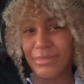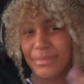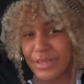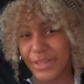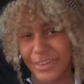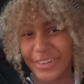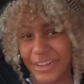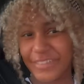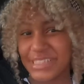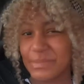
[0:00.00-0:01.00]
Um, I'm a little
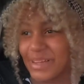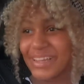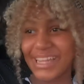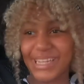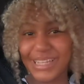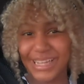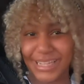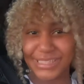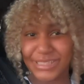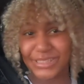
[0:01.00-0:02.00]
nervous about getting
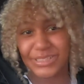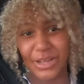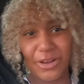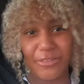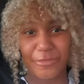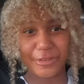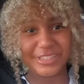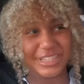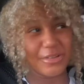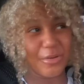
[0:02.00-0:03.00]
like so
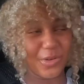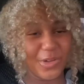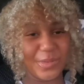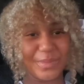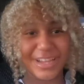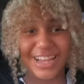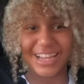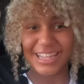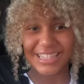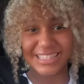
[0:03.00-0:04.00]
freezing cold
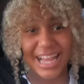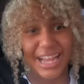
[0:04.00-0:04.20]
because